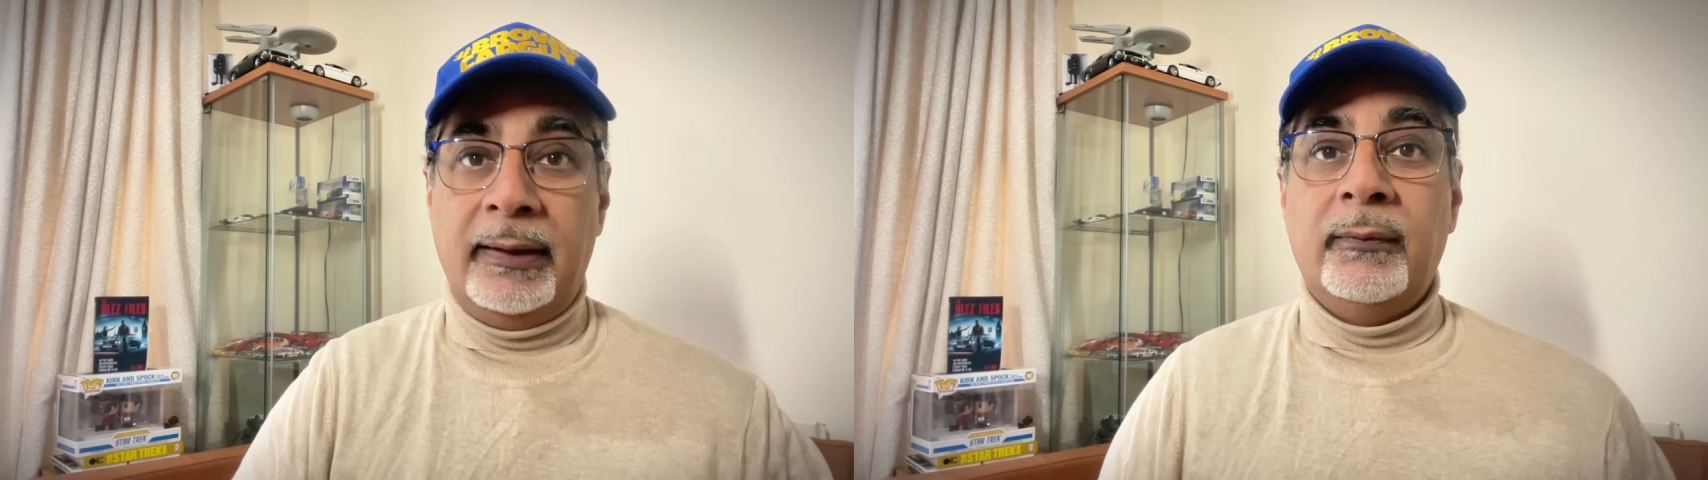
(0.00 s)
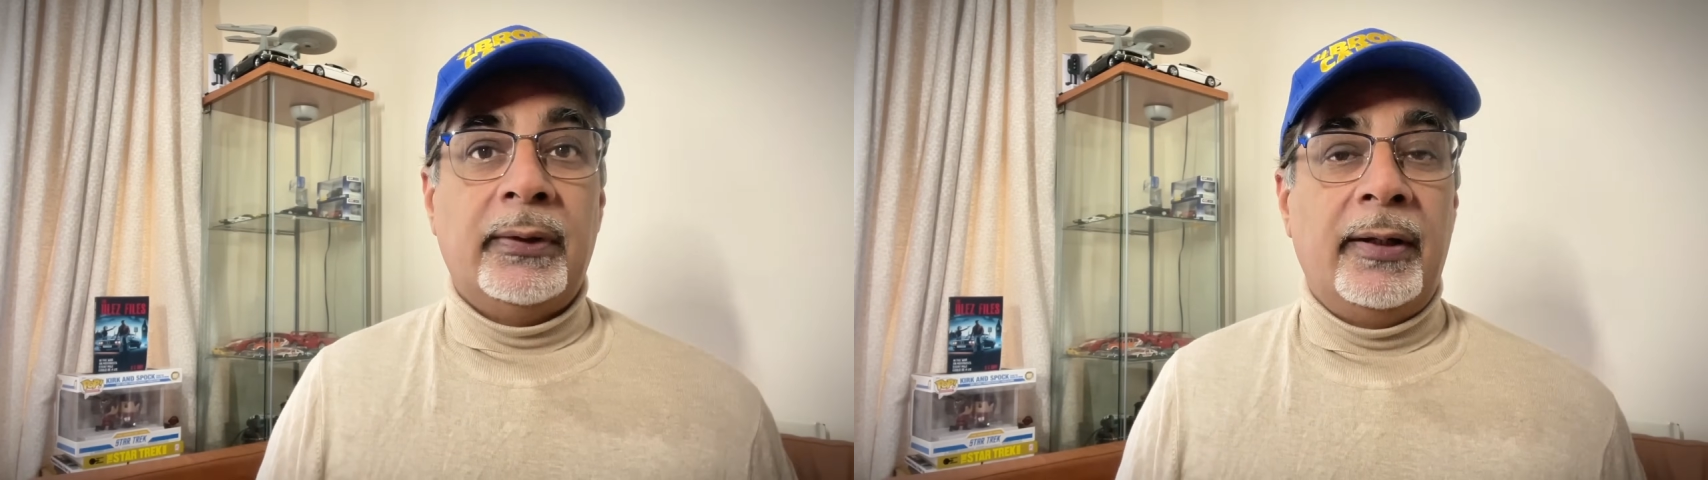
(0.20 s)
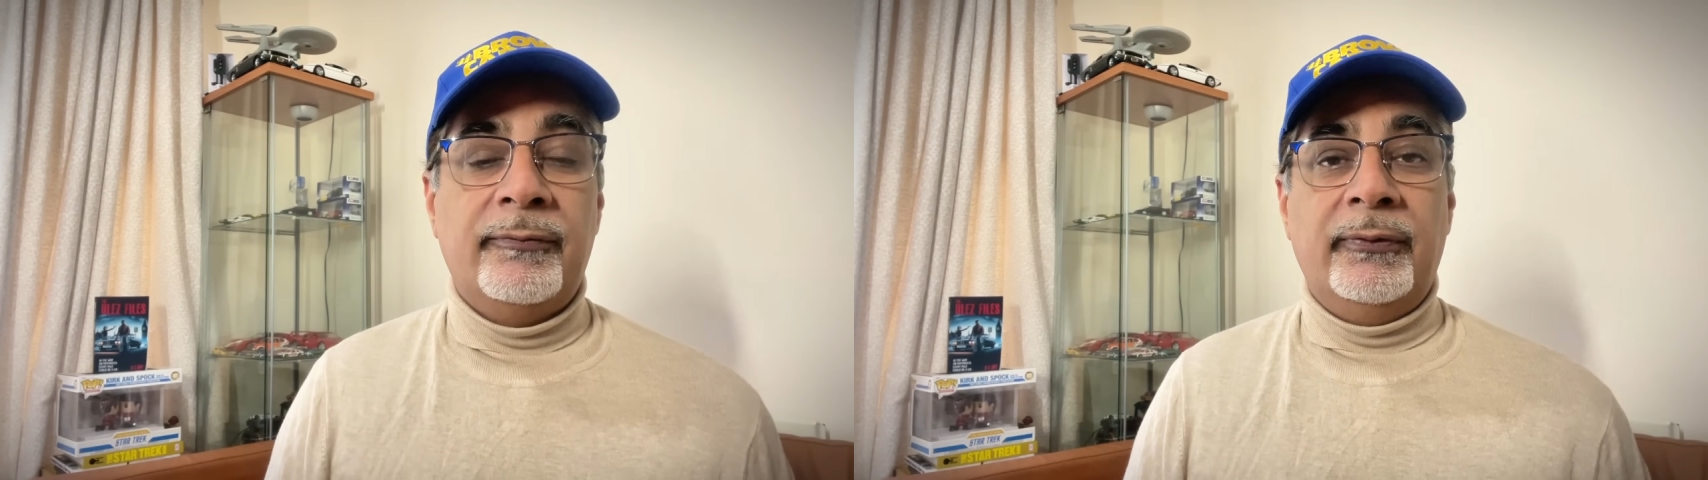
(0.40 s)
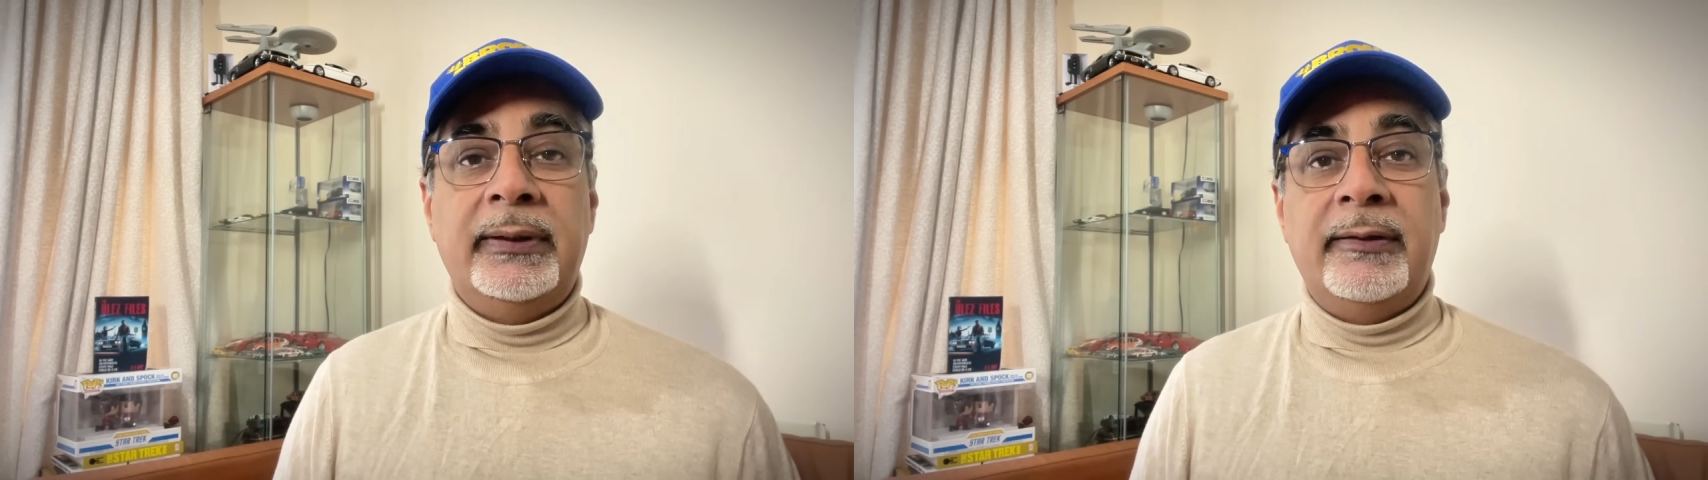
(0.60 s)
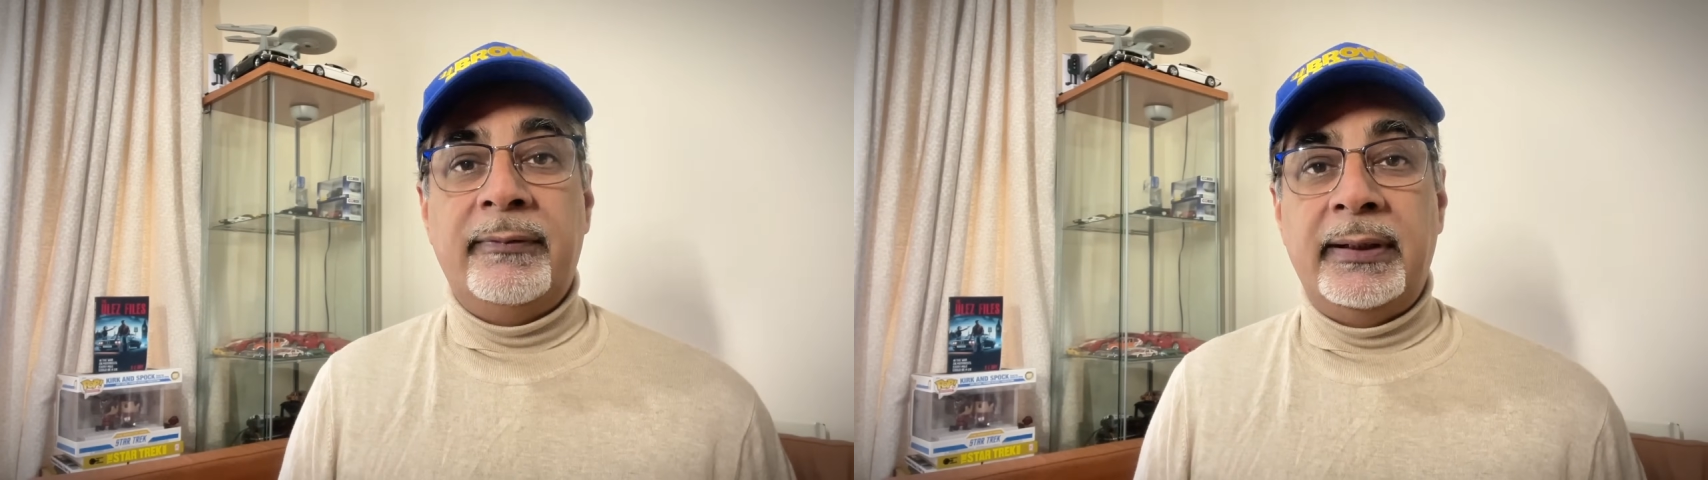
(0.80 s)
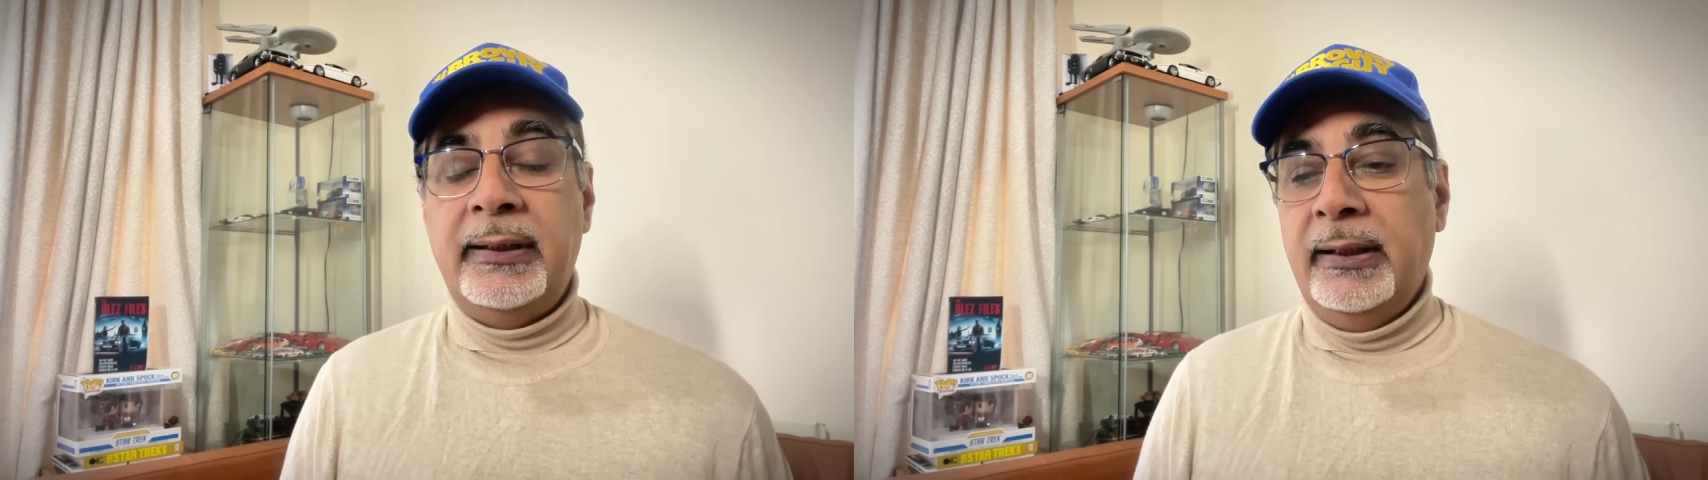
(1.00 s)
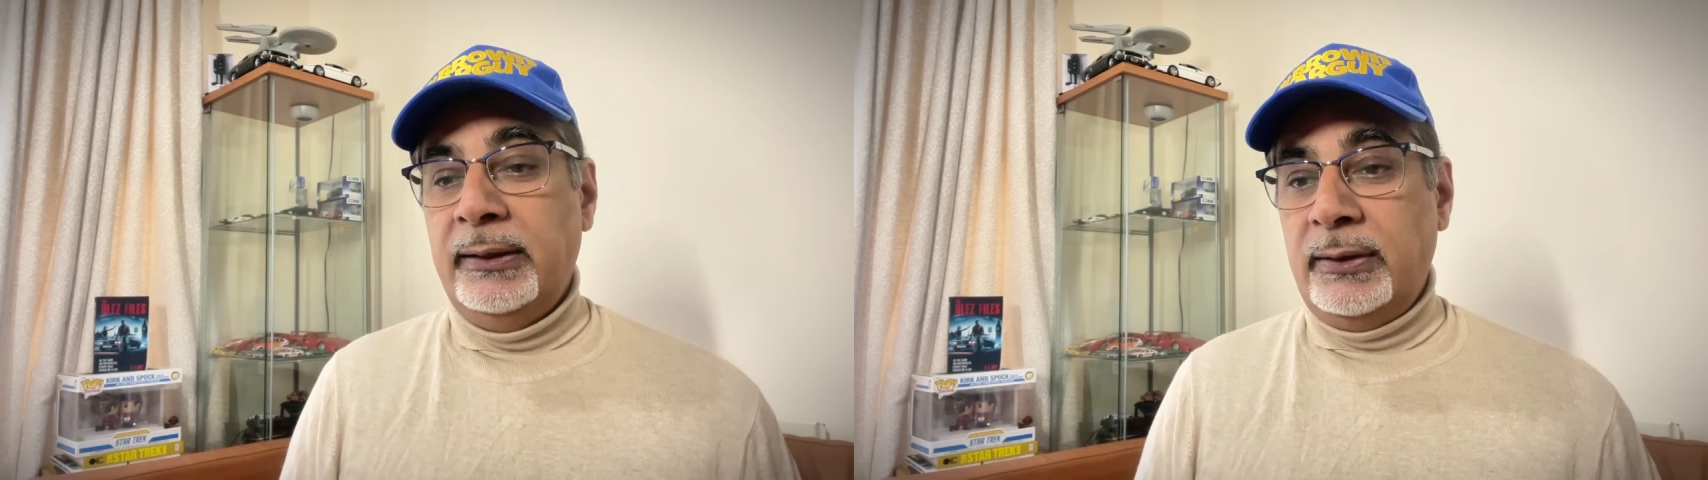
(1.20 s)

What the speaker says: it, we're going full EV.